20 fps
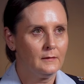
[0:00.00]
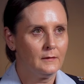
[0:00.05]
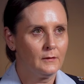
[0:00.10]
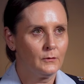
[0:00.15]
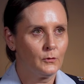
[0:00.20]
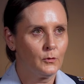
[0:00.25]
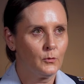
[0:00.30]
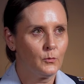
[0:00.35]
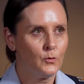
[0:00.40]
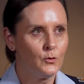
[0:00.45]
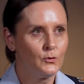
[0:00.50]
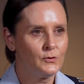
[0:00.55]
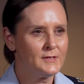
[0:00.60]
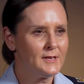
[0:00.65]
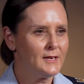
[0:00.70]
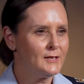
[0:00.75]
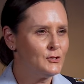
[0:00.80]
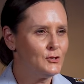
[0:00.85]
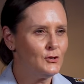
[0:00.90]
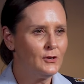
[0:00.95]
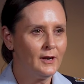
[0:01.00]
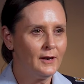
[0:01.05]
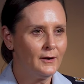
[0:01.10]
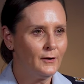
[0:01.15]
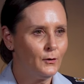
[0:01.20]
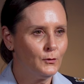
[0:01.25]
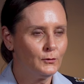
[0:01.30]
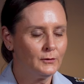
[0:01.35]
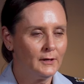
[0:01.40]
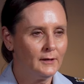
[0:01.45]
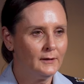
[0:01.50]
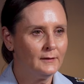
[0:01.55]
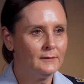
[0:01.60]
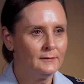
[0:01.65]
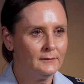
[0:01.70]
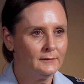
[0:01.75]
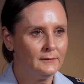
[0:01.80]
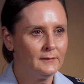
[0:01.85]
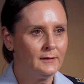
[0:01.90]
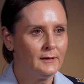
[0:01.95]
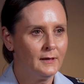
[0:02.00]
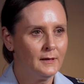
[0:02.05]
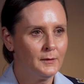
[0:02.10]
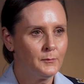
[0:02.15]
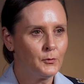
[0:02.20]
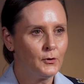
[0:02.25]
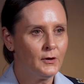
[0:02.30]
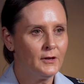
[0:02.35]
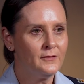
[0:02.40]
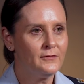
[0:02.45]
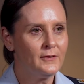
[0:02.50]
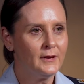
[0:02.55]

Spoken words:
the rewards as you get older are pretty